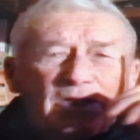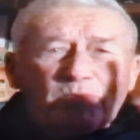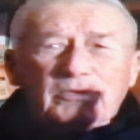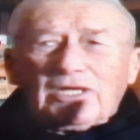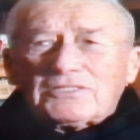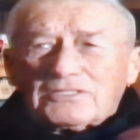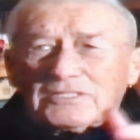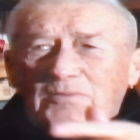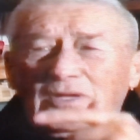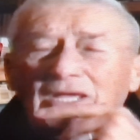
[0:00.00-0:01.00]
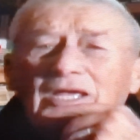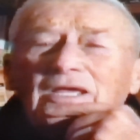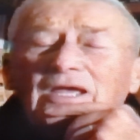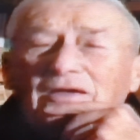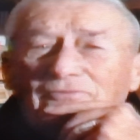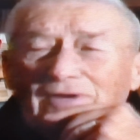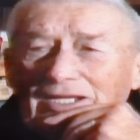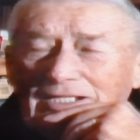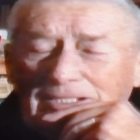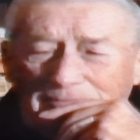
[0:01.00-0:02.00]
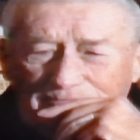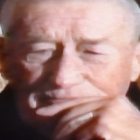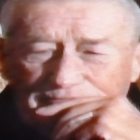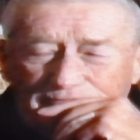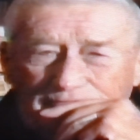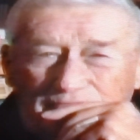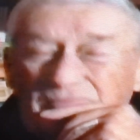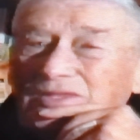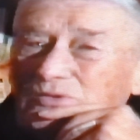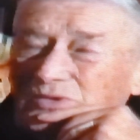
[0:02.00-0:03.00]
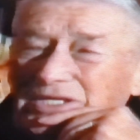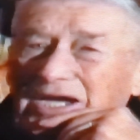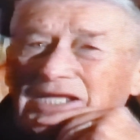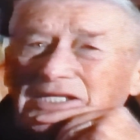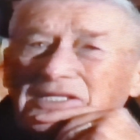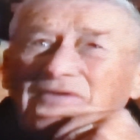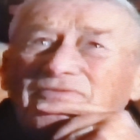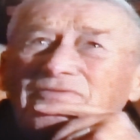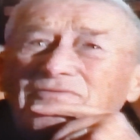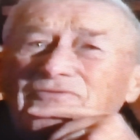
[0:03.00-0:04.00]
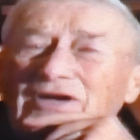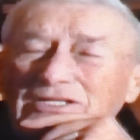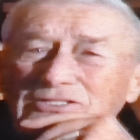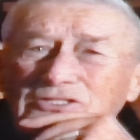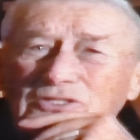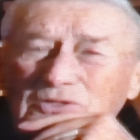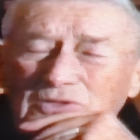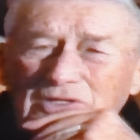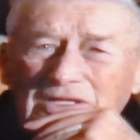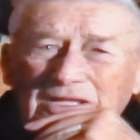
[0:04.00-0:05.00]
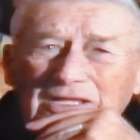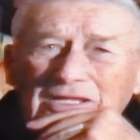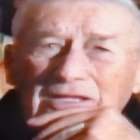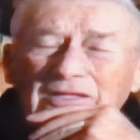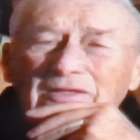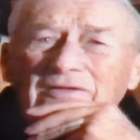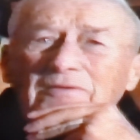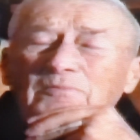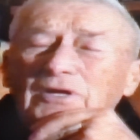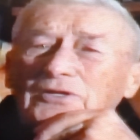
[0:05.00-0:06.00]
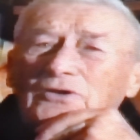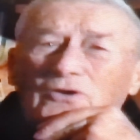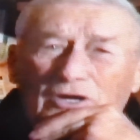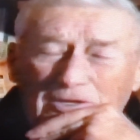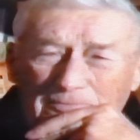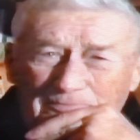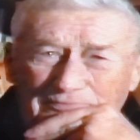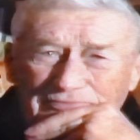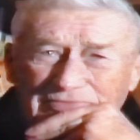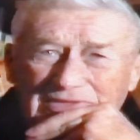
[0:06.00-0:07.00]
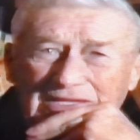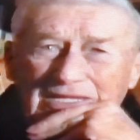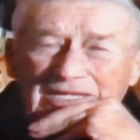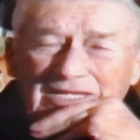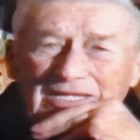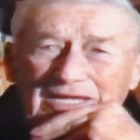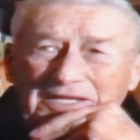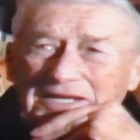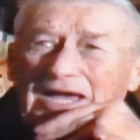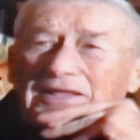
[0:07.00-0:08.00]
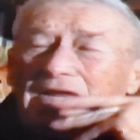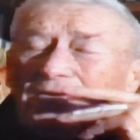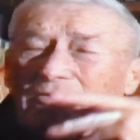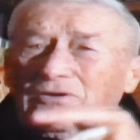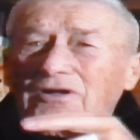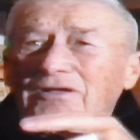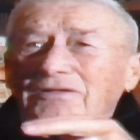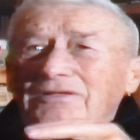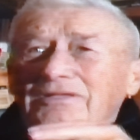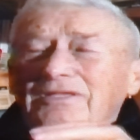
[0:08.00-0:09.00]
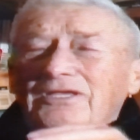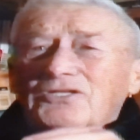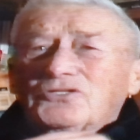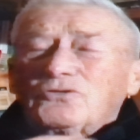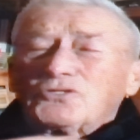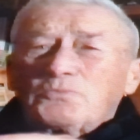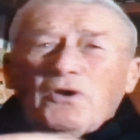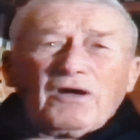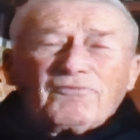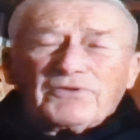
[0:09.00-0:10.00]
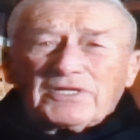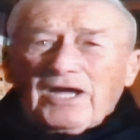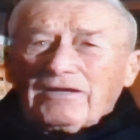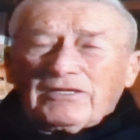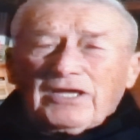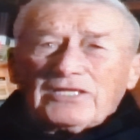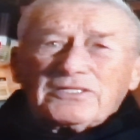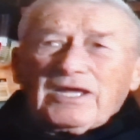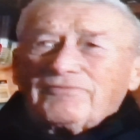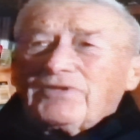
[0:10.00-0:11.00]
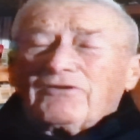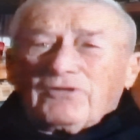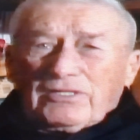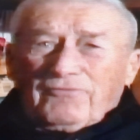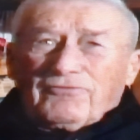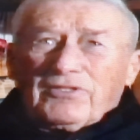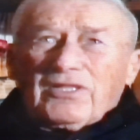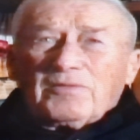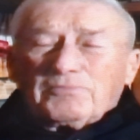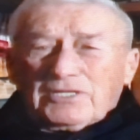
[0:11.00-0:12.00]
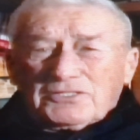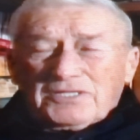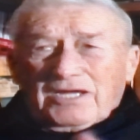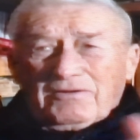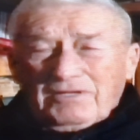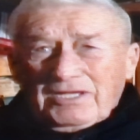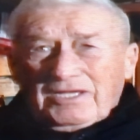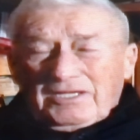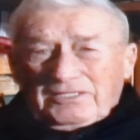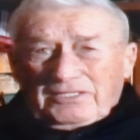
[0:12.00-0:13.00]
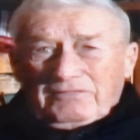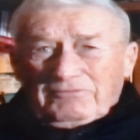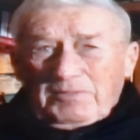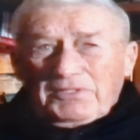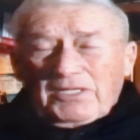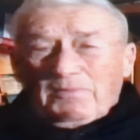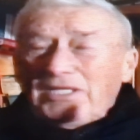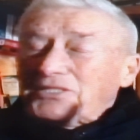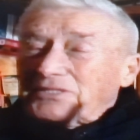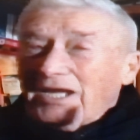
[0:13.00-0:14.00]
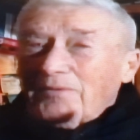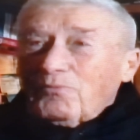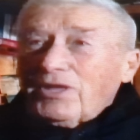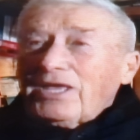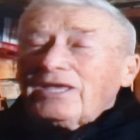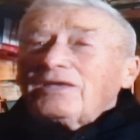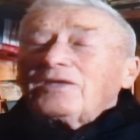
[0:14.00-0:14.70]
other place and so on. And finally, we had enough funds to build a hall. And now that hall is too small for the congregation. They're looking for another place now to read. Now, in the meantime, we